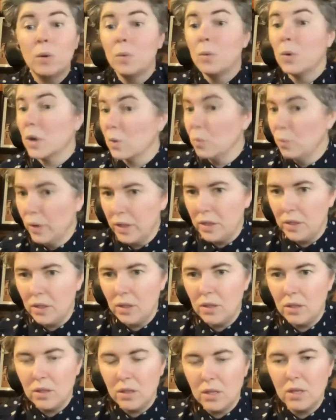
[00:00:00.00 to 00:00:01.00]
do we work with
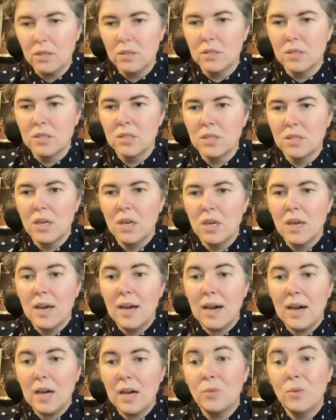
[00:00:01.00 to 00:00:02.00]
this?
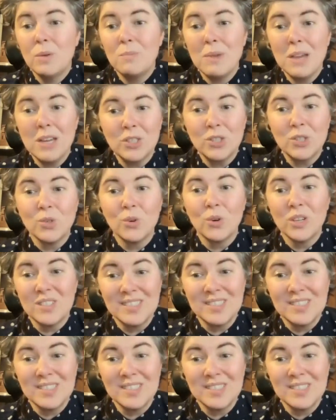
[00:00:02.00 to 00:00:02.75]
How do we make sure